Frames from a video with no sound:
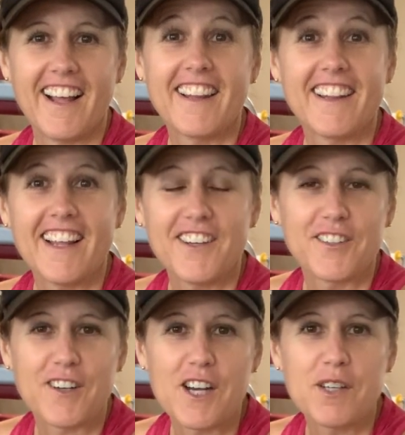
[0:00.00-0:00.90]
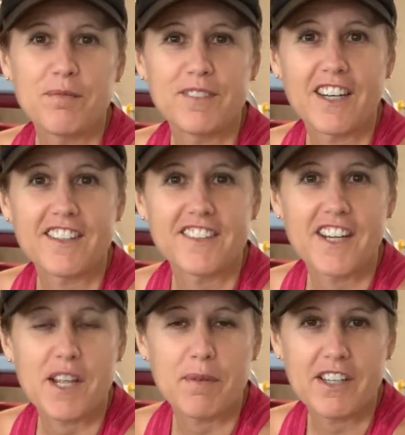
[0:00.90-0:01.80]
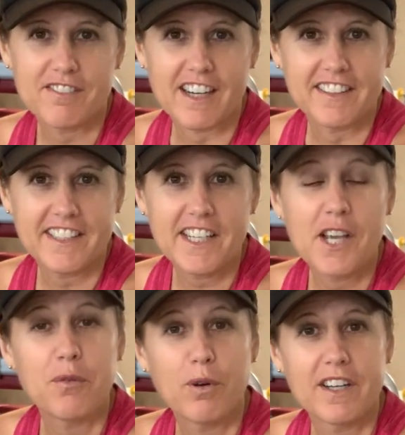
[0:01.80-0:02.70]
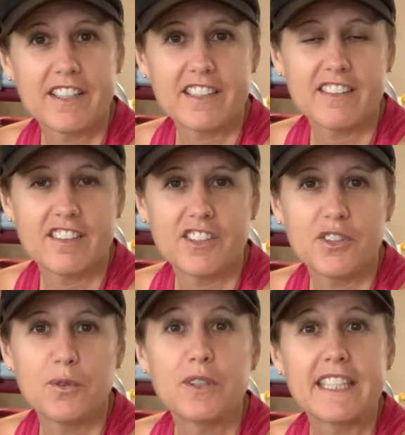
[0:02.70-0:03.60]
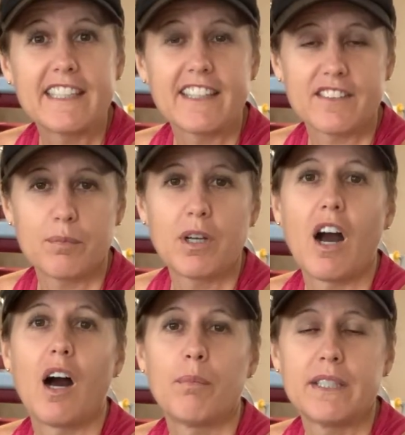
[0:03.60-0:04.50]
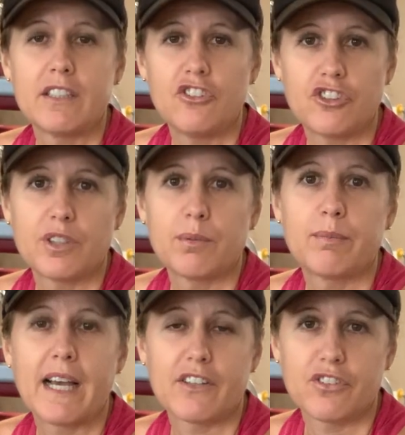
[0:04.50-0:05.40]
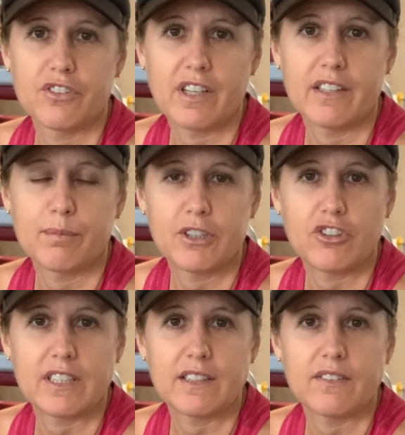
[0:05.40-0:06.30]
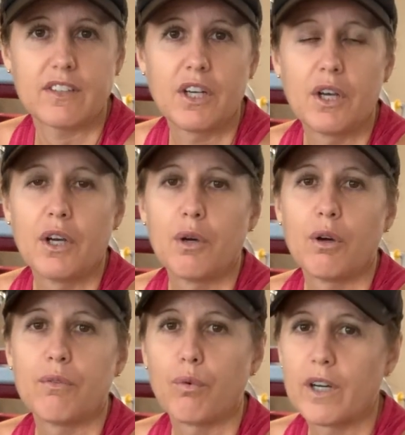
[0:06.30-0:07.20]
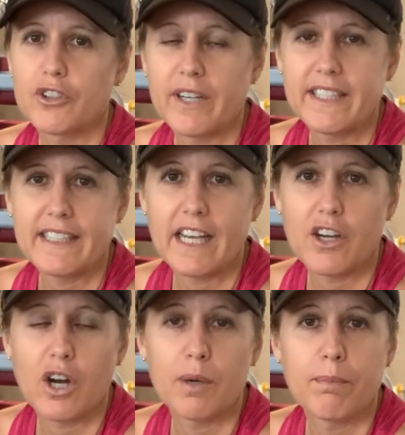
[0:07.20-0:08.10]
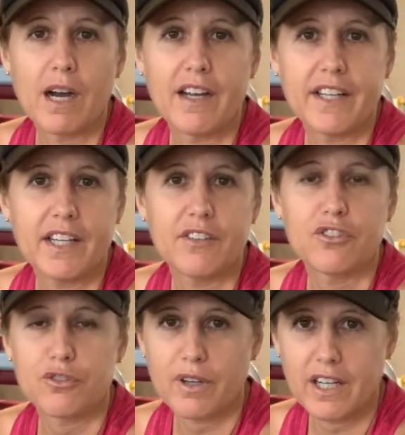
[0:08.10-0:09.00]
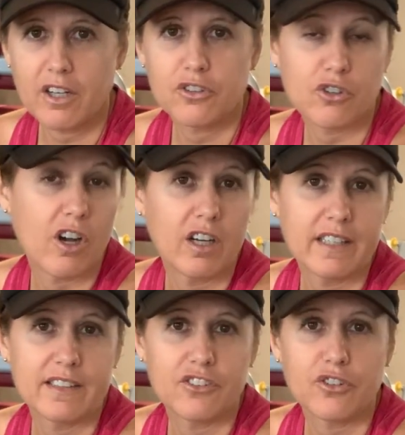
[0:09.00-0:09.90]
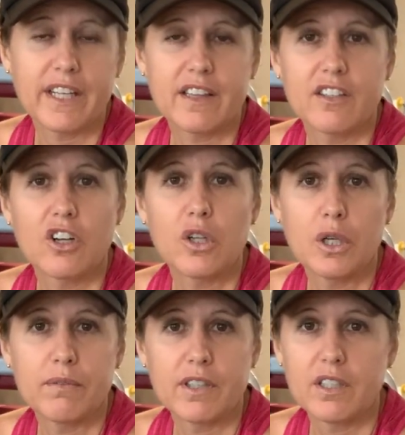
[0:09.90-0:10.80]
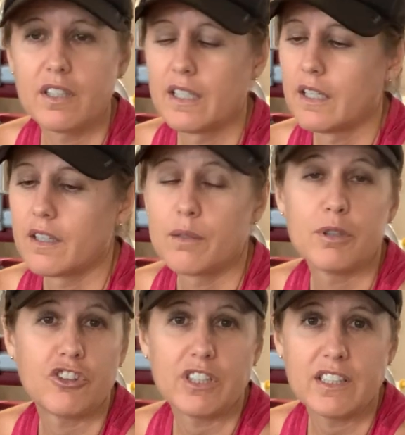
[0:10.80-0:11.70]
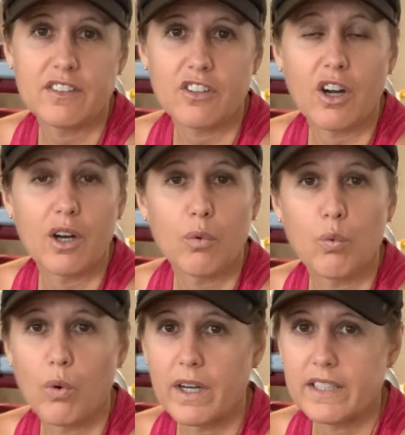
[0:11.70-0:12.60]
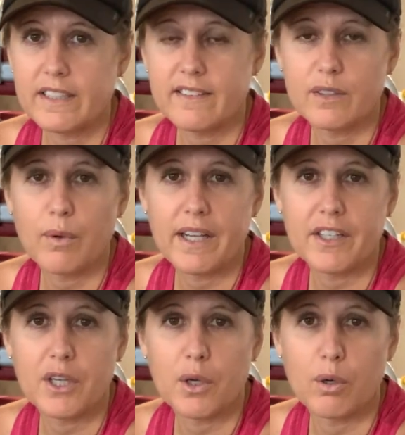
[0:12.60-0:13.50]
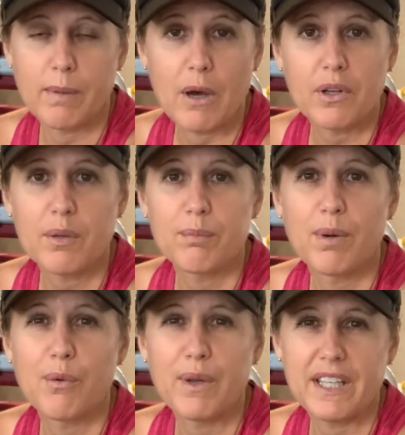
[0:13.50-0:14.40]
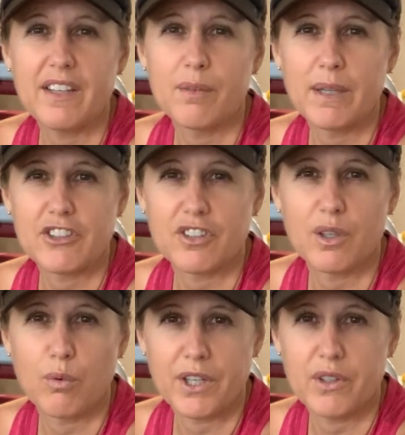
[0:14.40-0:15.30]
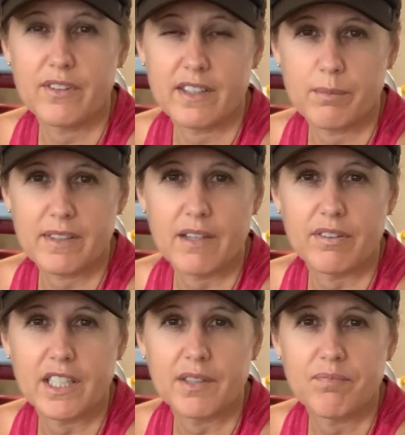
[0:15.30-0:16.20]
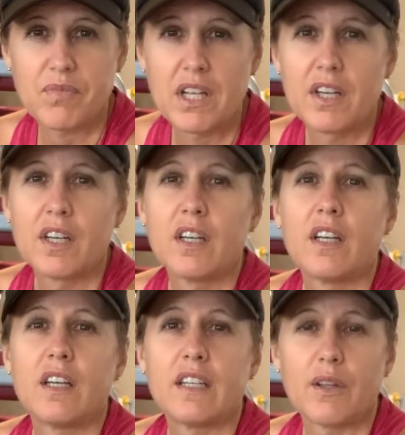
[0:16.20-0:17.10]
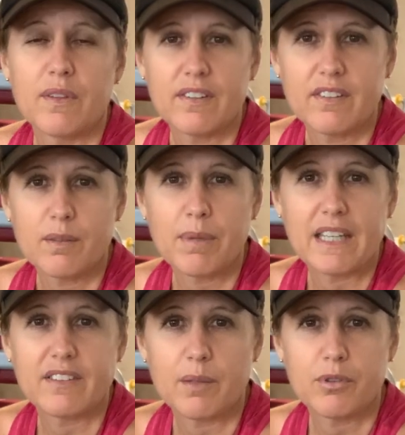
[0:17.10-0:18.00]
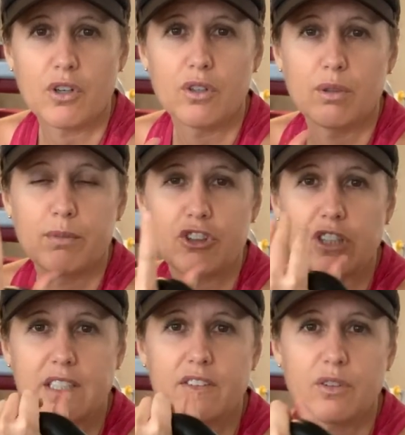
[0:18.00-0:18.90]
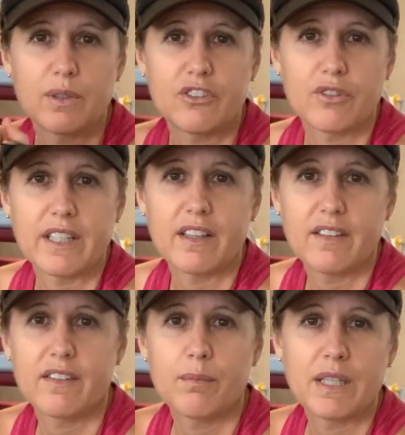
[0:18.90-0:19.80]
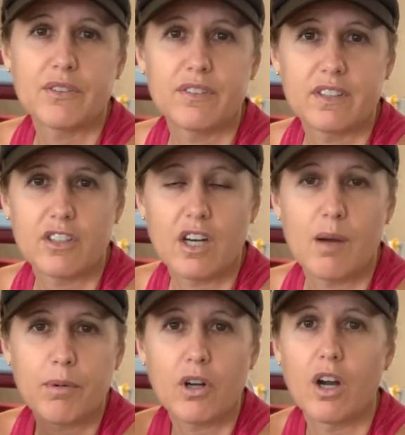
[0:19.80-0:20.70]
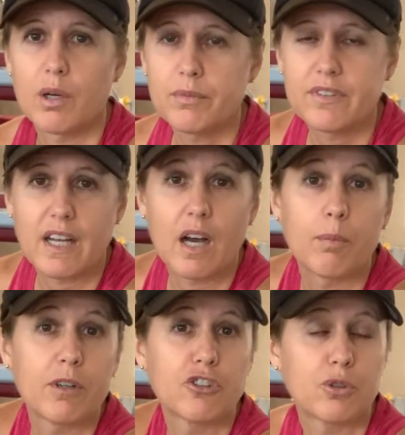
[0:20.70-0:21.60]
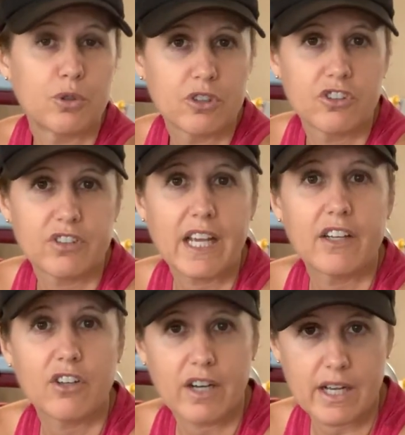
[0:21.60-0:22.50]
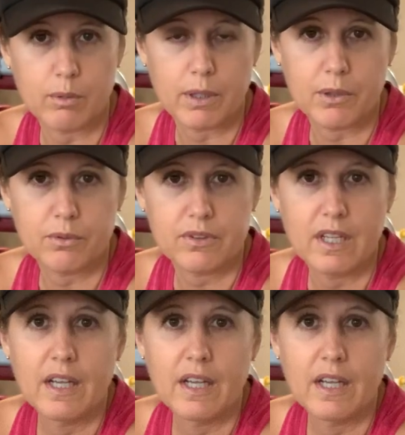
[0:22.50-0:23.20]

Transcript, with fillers: Hello, I'm Dr. Amy Novotny, and we're going to continue looking at some common gym exercise machines. If we're trying to get our body strong and strengthened all over, the machines are one easy way to go about it, but we need to make sure we're using them safely. Now this is a bicep curl machine, so it strengthens the muscles in our upper arms to help our shoulders and our elbows.